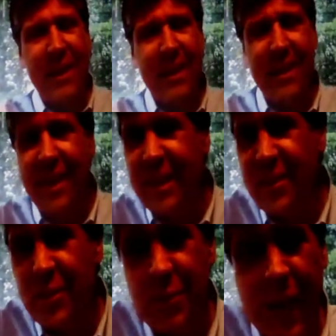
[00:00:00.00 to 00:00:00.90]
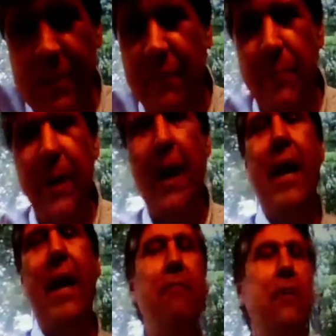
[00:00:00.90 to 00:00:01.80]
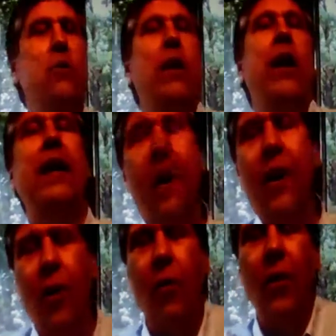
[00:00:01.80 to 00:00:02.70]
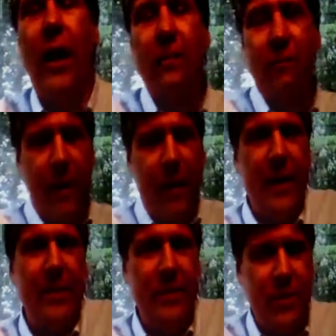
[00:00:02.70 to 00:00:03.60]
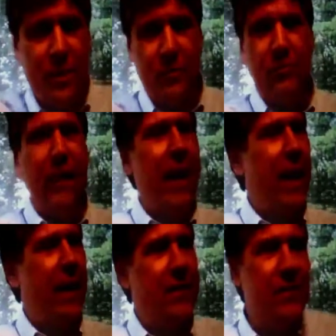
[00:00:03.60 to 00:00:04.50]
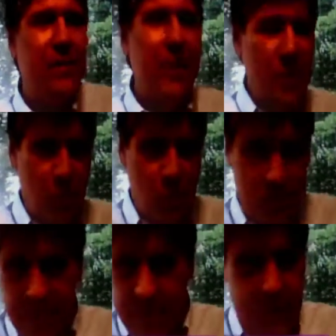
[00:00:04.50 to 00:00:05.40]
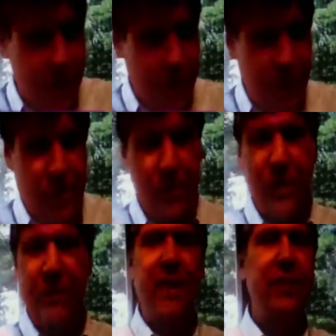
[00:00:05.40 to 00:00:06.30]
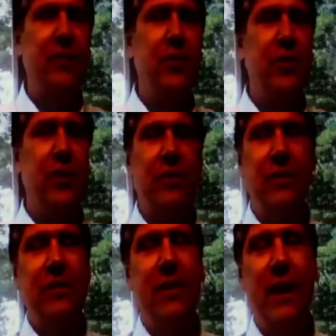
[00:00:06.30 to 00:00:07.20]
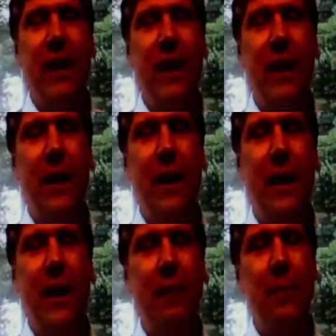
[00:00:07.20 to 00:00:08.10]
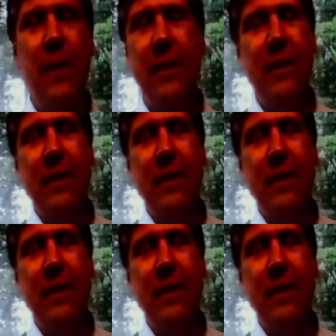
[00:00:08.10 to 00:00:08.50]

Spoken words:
Yeah, Sue Thomas, F.B.Eye, everywhere I go, I find just fans galore of that show. And they just, in